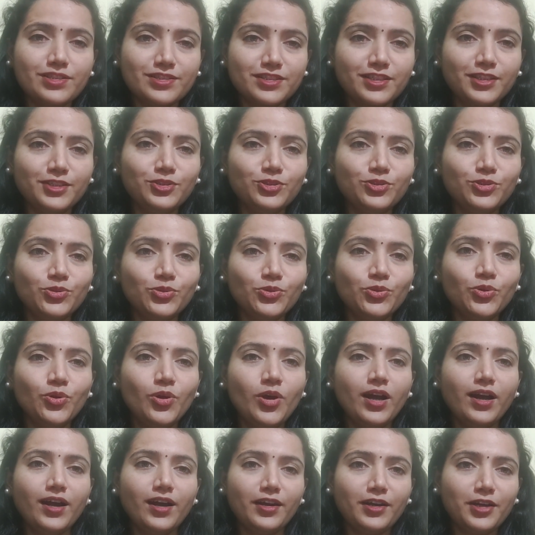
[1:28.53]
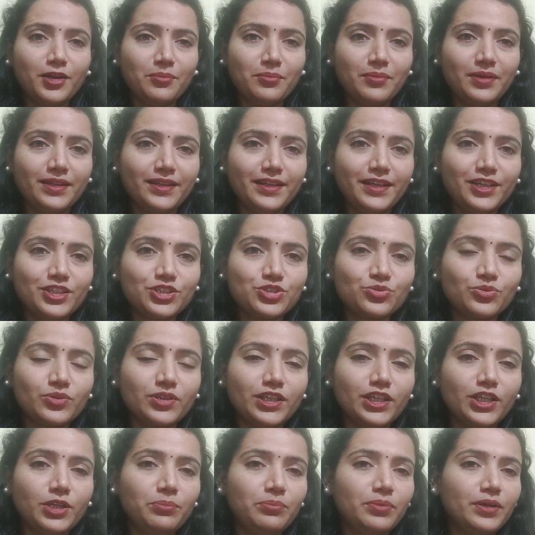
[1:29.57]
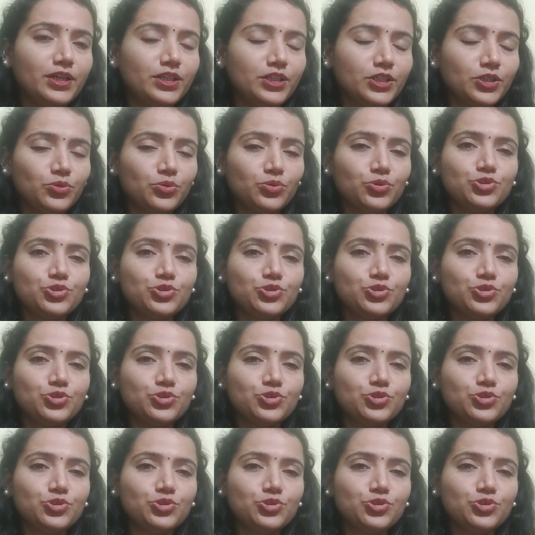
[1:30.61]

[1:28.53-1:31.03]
Sindhu, Karna Malleshwari, P.T.